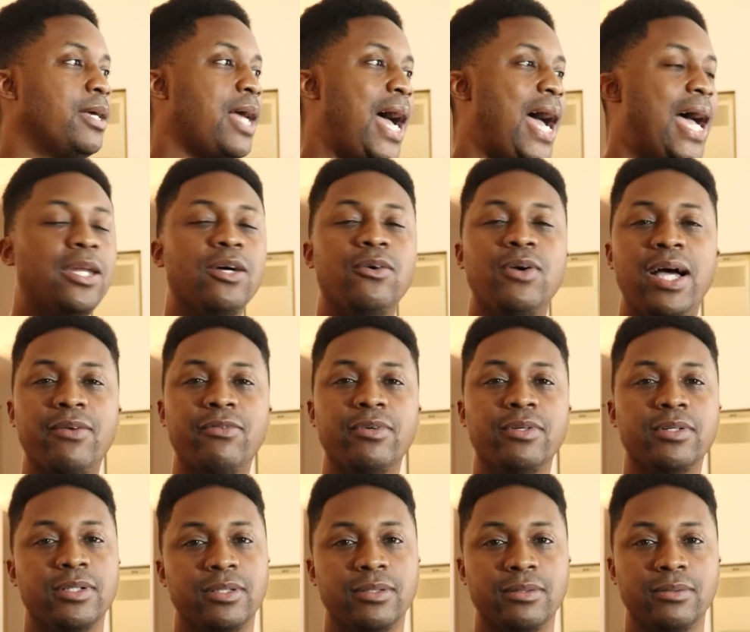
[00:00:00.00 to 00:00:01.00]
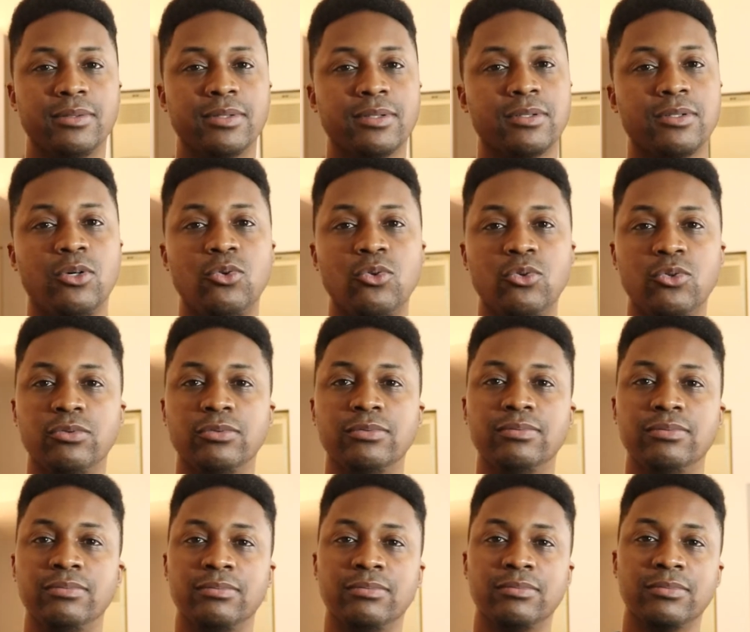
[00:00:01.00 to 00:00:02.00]
I don't have a
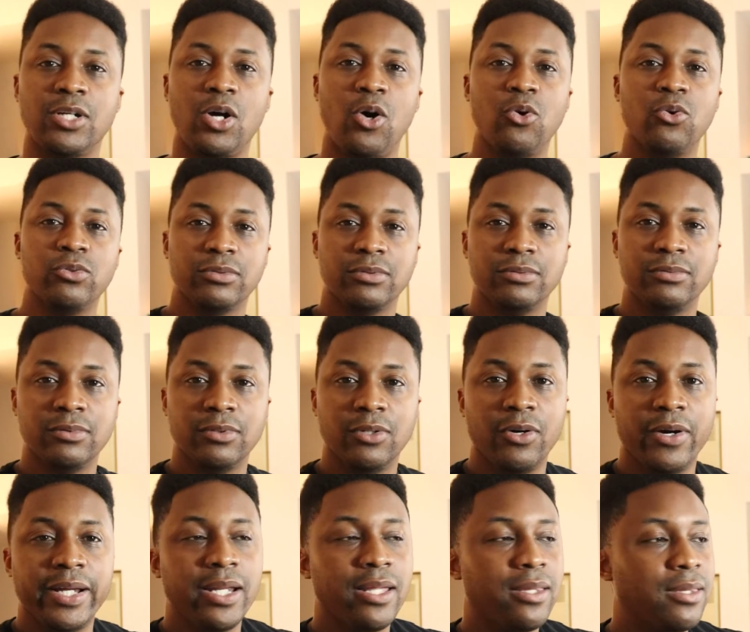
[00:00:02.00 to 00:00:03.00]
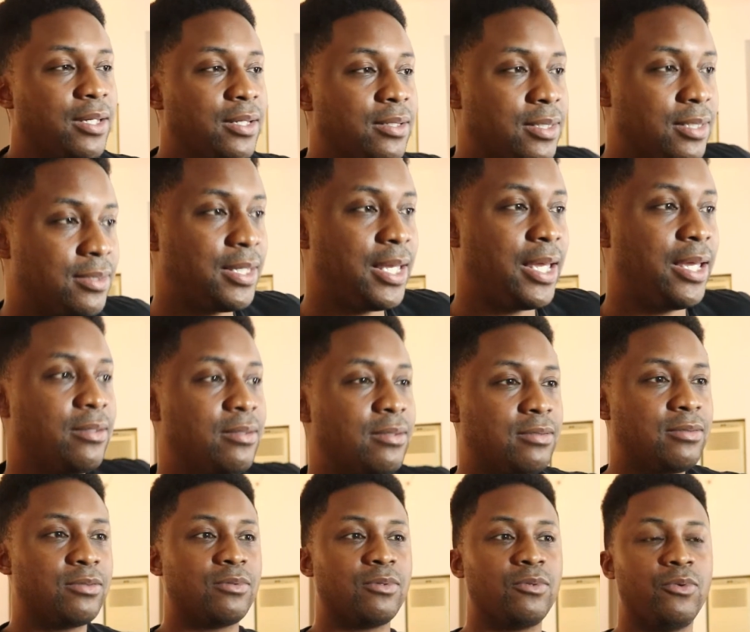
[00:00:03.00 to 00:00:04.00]
cool code or anything to say
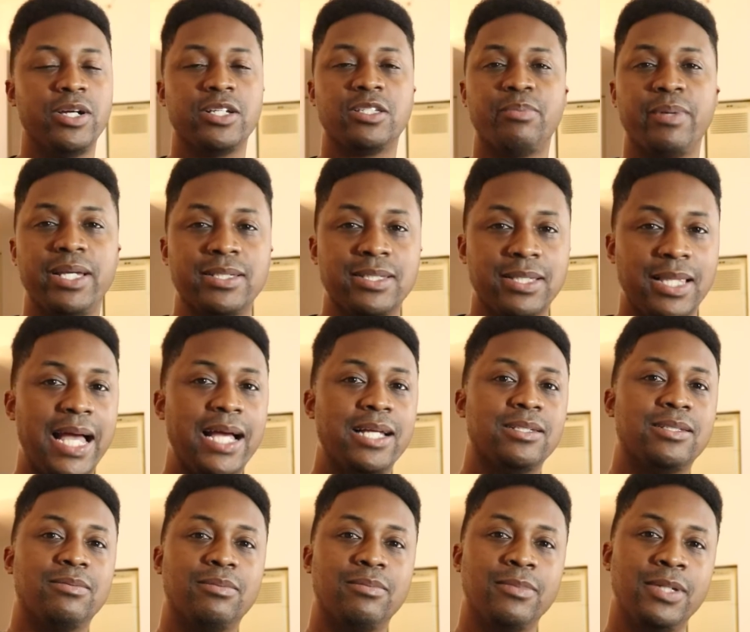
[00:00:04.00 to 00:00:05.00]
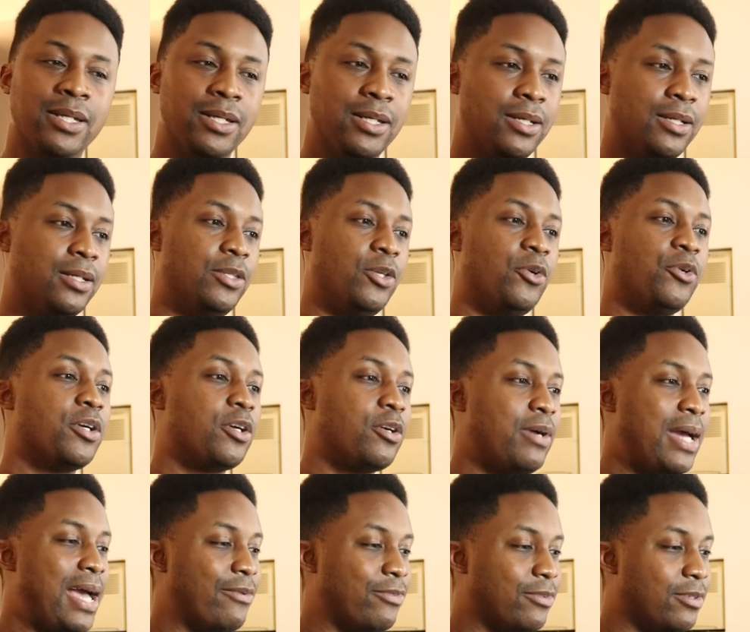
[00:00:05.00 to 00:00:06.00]
Squarespace / Know Your
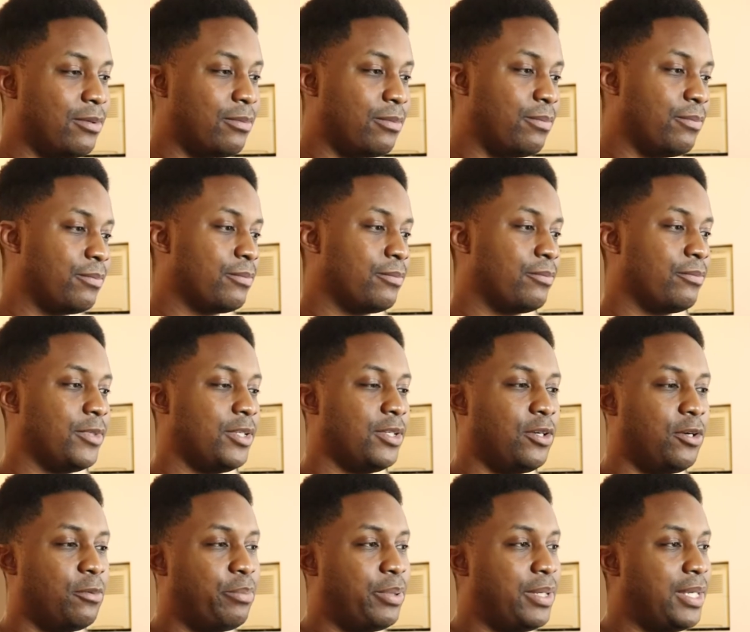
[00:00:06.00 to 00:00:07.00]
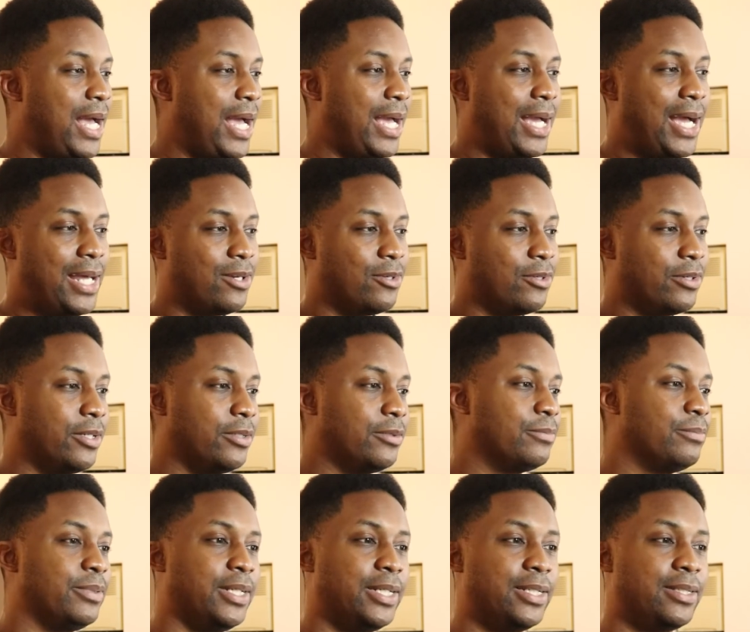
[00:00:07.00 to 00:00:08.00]
Craft or PI, I don't know,
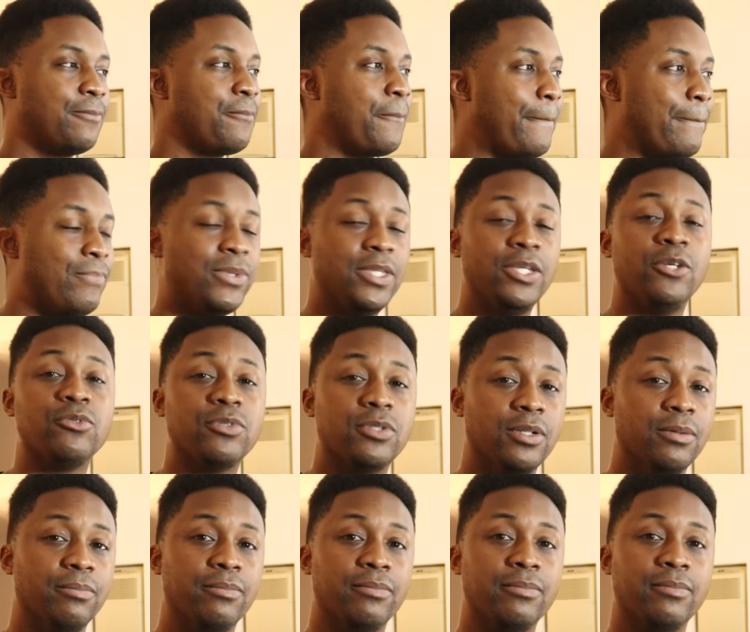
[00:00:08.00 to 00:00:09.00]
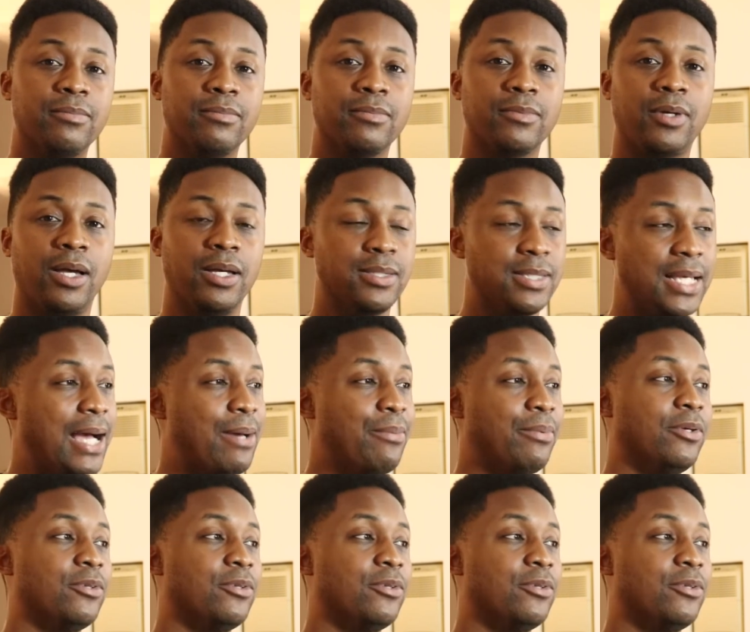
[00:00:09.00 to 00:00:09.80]
but use them because I'm